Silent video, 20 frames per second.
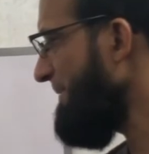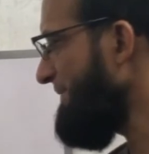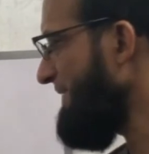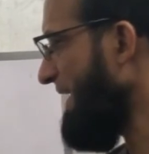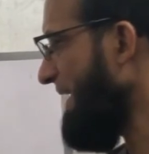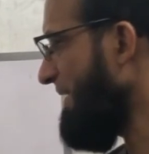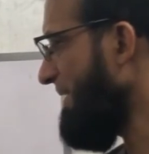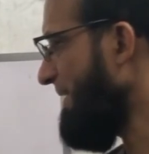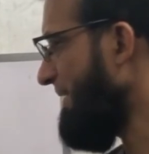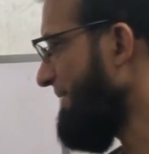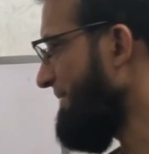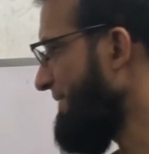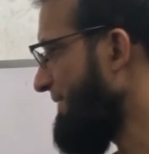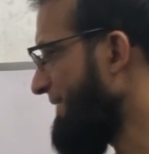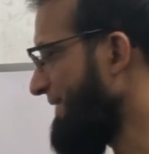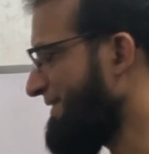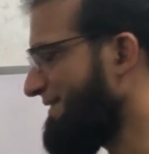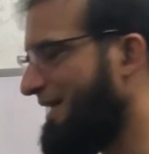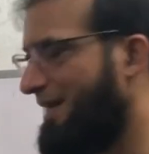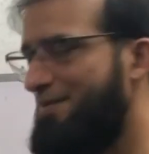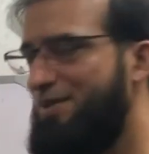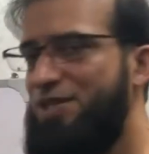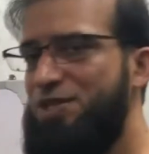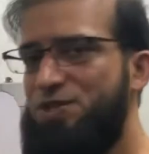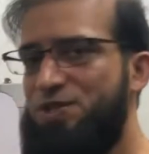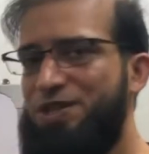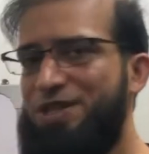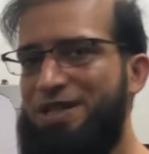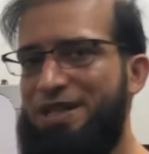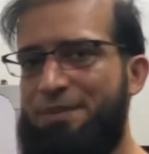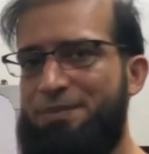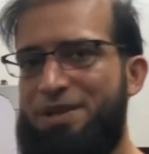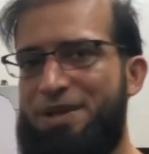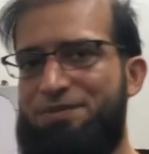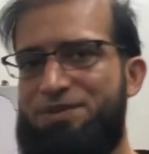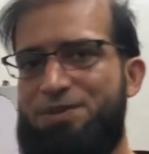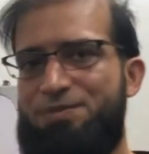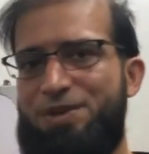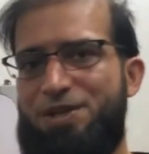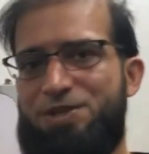the examination in
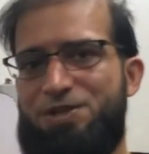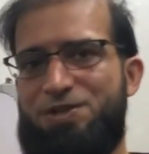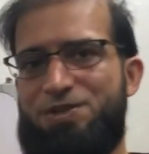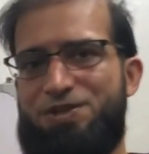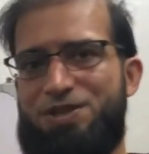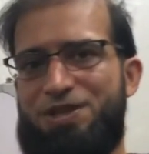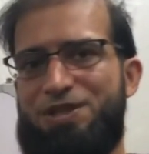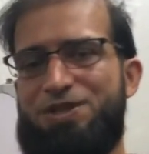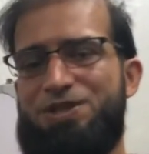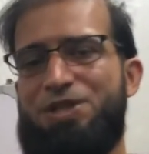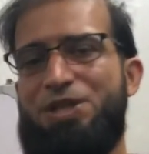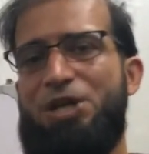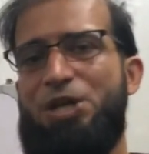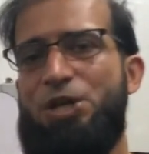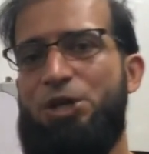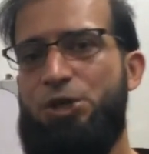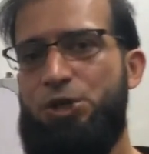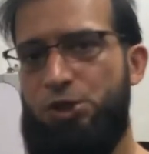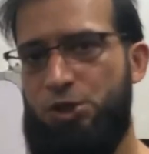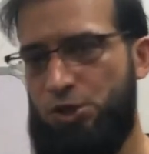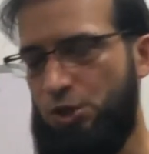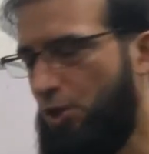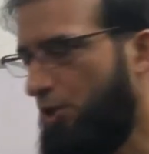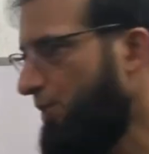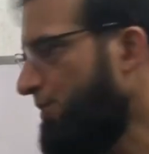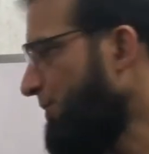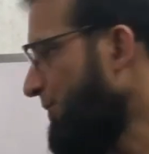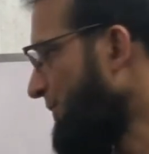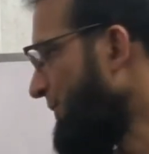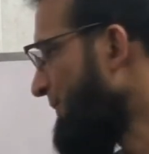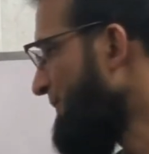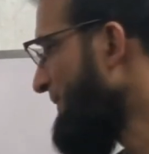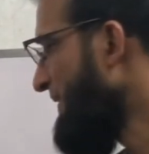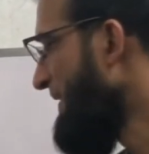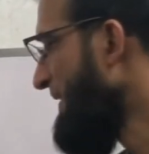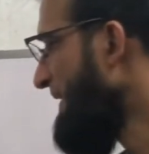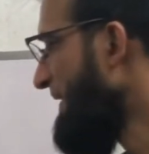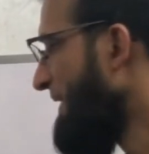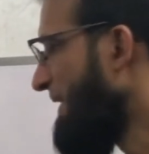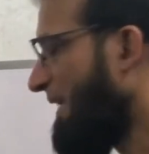epilepsy patients is normal.
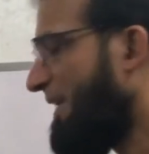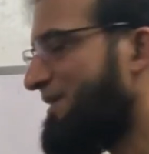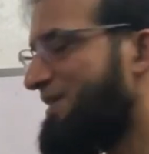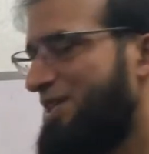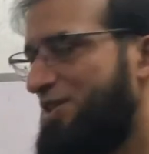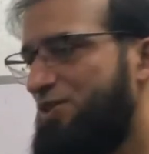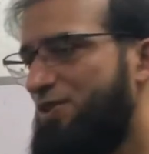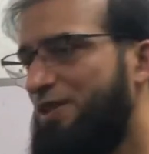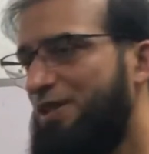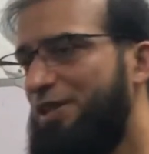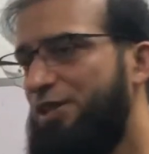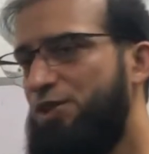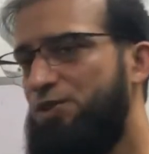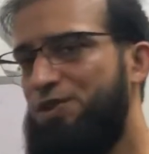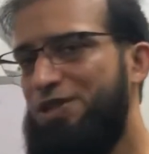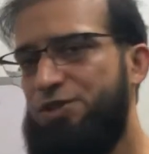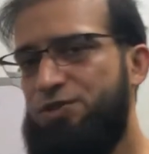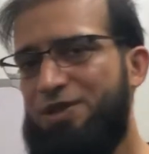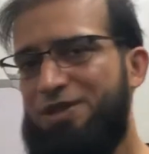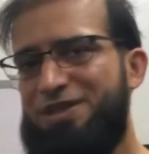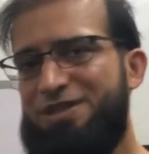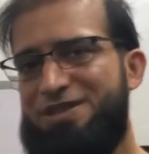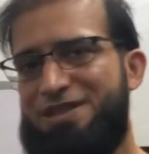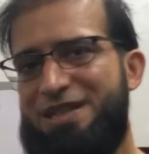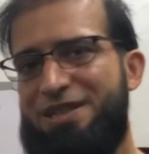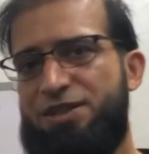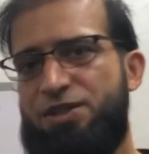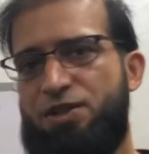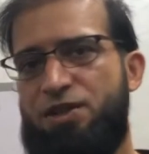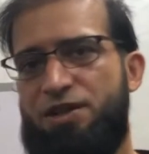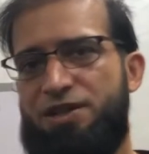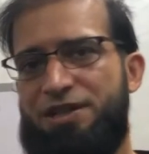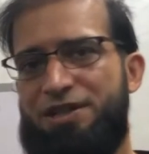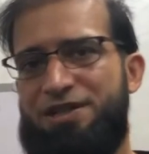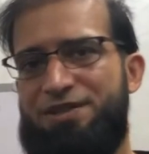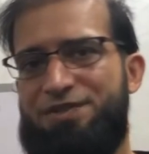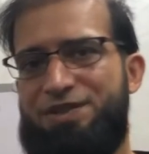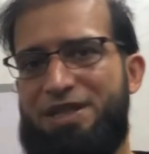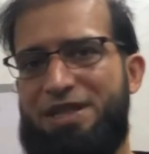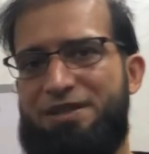Additionally, you need to understand the
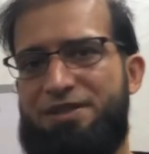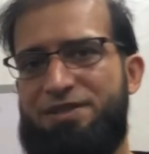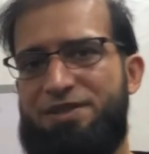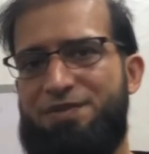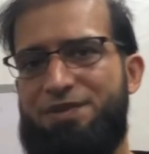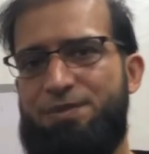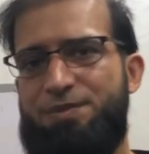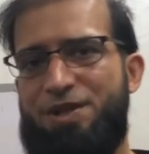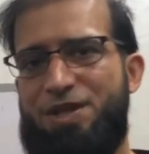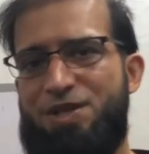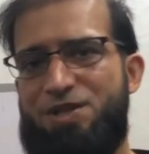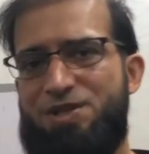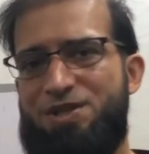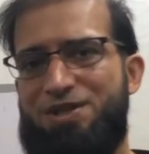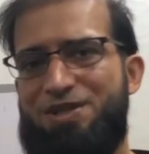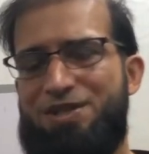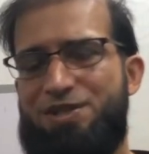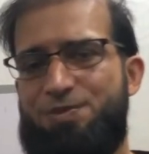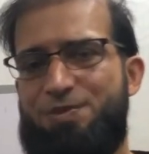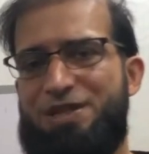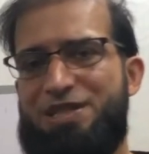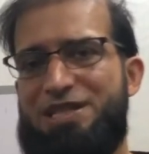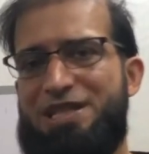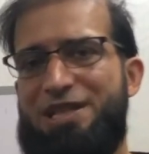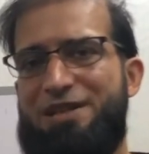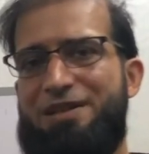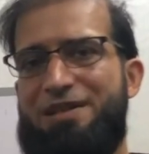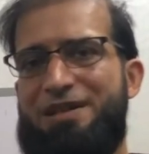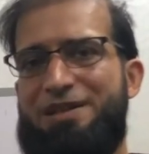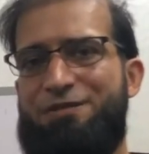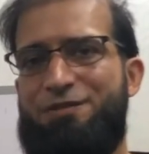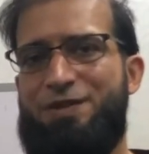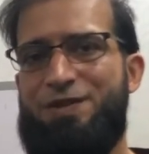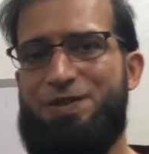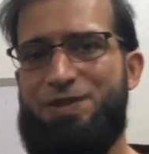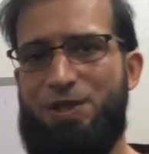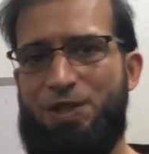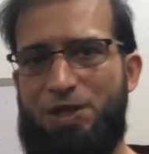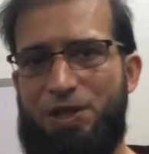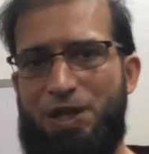cognitive status of the patient, especially if
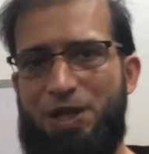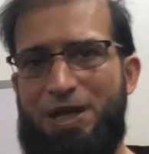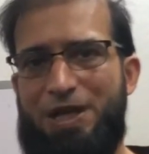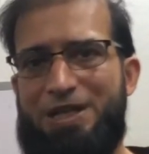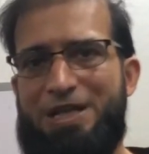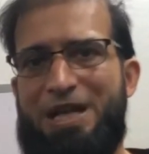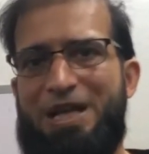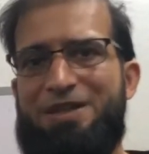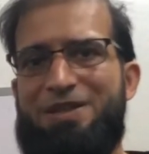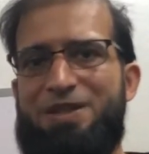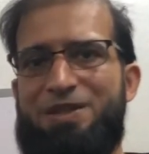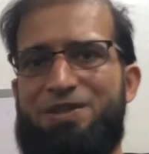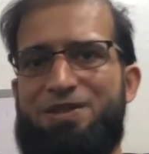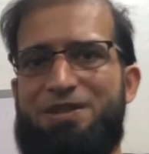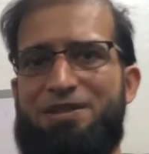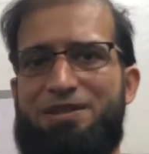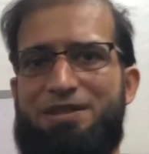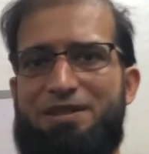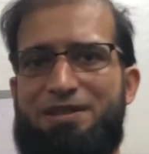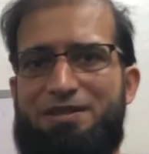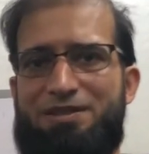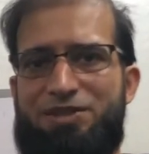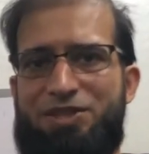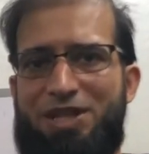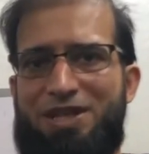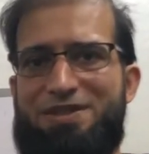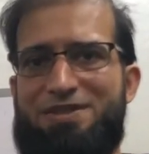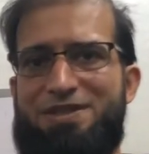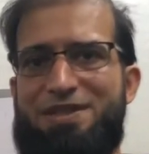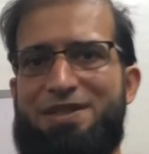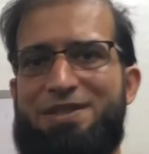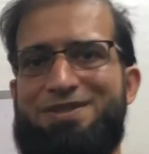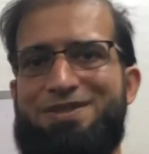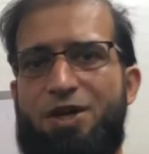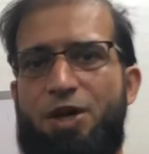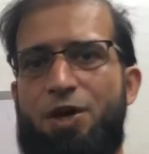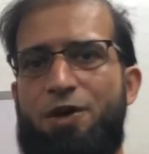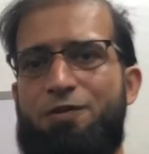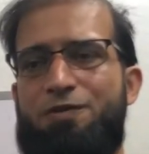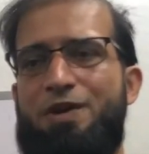it's a kid and there is a chances
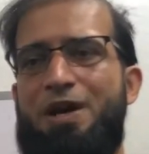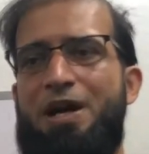of